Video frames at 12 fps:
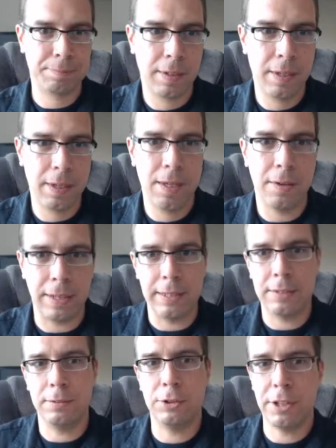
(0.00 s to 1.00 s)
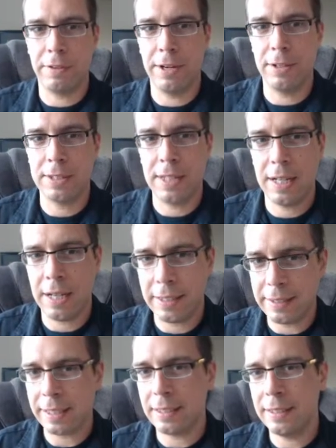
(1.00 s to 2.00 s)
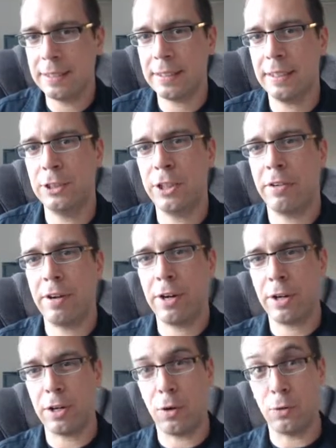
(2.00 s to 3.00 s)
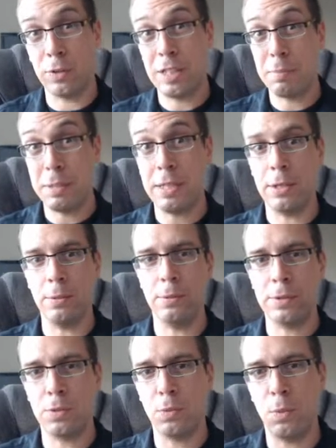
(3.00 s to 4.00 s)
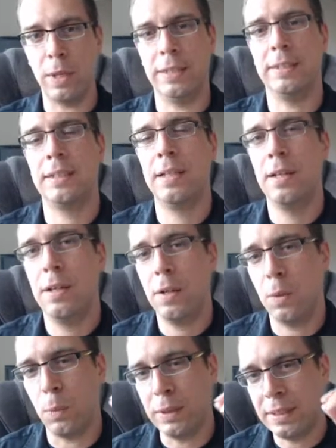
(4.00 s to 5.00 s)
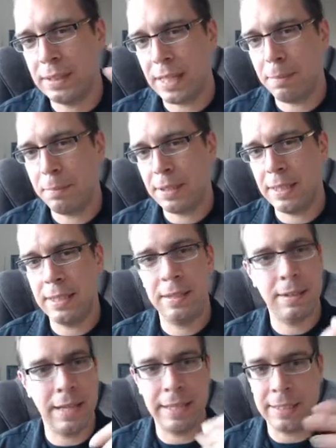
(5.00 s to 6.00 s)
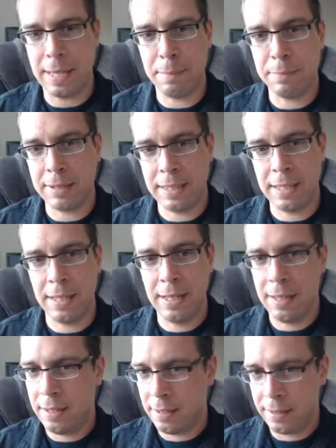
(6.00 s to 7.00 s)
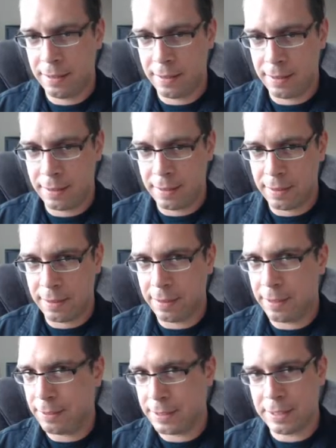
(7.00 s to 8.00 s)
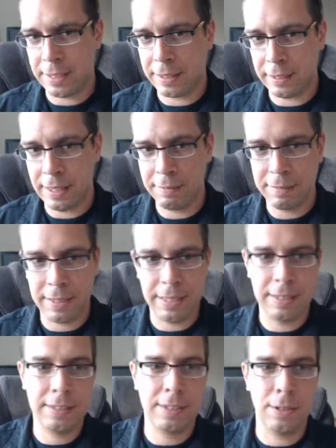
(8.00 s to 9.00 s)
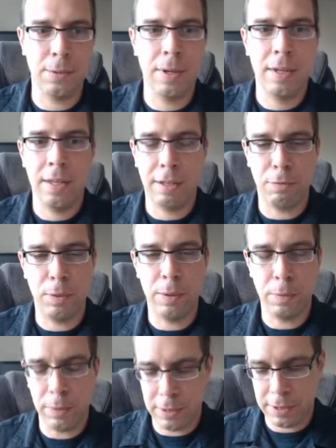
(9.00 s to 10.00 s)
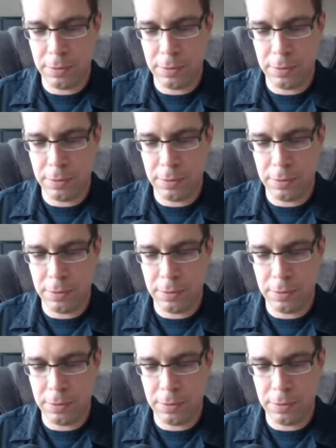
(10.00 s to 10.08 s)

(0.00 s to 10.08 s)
Okay, so generators. Unlike a list, a generator can only be used once. Once it's empty, it's empty. There's nothing left in it. So if we were to